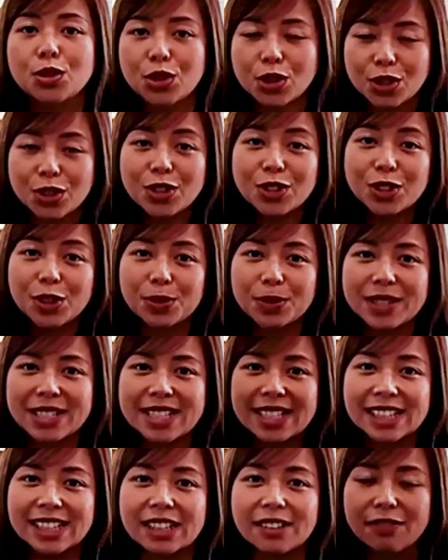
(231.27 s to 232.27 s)
Due to the
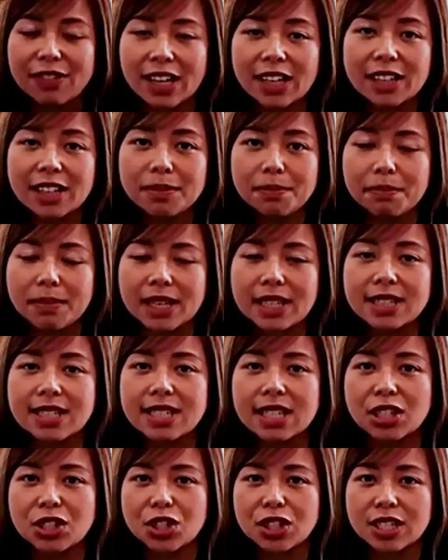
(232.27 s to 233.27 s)
recent
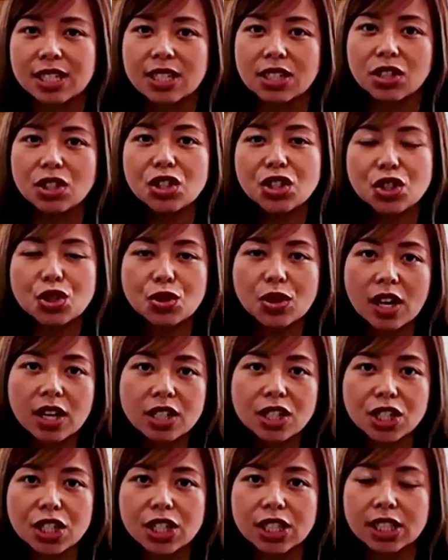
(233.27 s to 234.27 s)
developments, such as
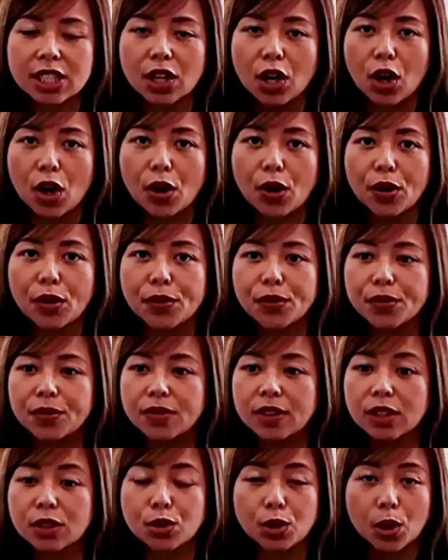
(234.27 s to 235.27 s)
construction
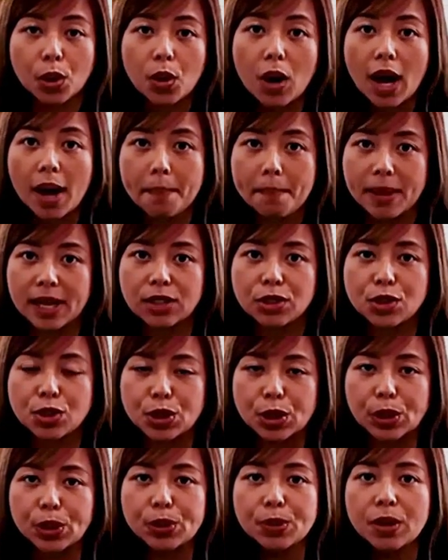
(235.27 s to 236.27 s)
of the Doha
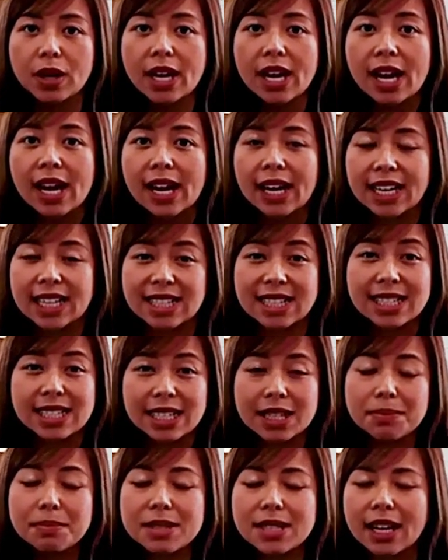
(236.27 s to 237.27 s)
Metro, it
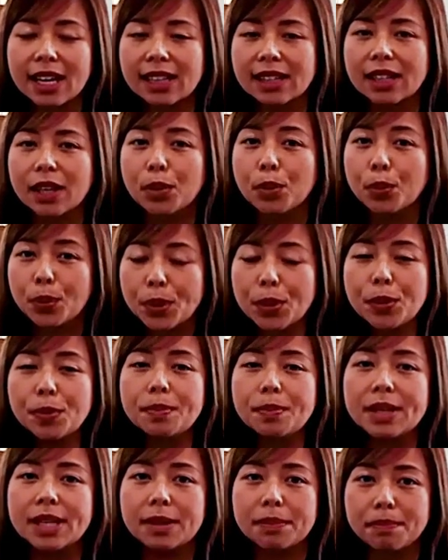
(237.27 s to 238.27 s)
seems like there
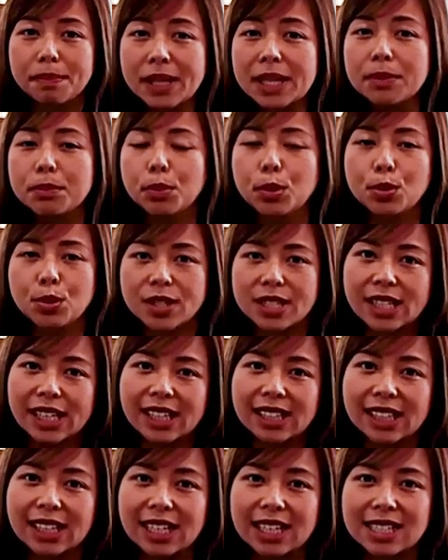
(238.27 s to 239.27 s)
will be a big
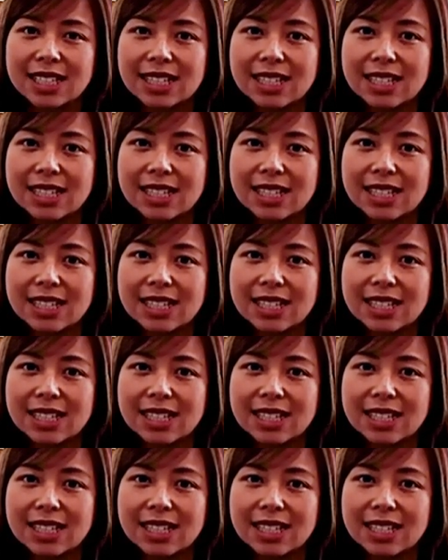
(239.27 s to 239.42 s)
boost in key